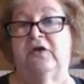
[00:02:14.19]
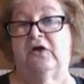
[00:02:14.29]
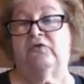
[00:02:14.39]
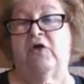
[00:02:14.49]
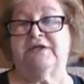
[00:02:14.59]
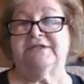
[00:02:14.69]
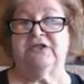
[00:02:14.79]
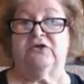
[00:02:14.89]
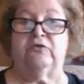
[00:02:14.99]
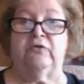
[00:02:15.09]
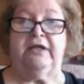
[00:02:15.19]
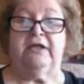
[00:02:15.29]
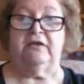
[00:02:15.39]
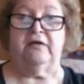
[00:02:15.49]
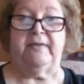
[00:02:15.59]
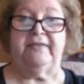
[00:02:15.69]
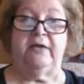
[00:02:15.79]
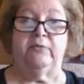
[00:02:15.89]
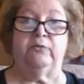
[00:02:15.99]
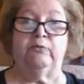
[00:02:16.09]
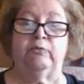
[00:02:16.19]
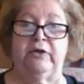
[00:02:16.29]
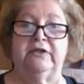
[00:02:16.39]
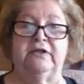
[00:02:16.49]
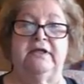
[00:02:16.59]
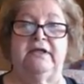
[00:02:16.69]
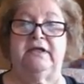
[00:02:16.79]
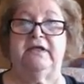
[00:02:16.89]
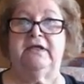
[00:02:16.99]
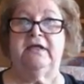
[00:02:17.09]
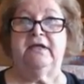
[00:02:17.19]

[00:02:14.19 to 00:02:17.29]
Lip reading: across the curriculum, and they were really